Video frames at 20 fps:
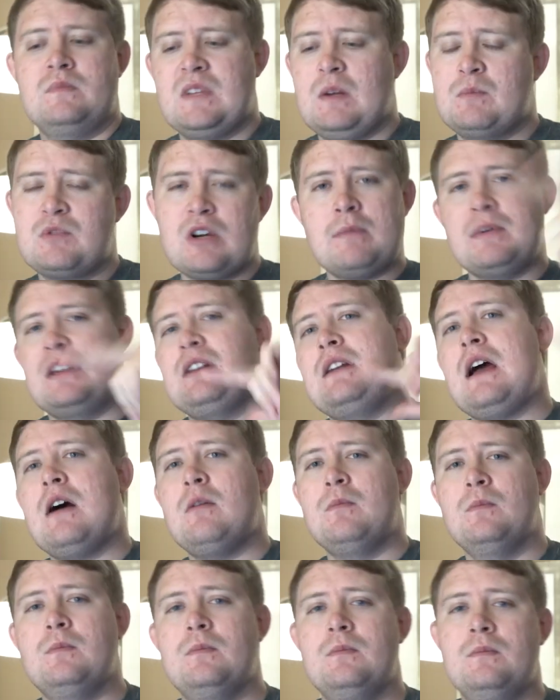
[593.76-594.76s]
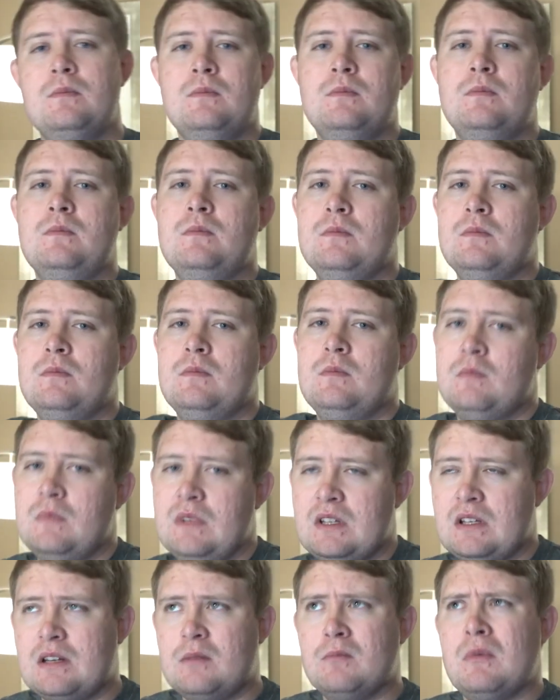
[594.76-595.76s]
I'm dropping an album
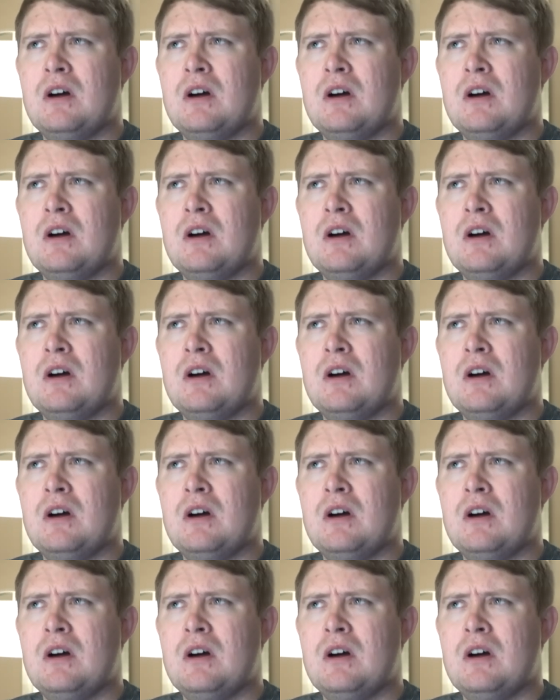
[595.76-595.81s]
in like a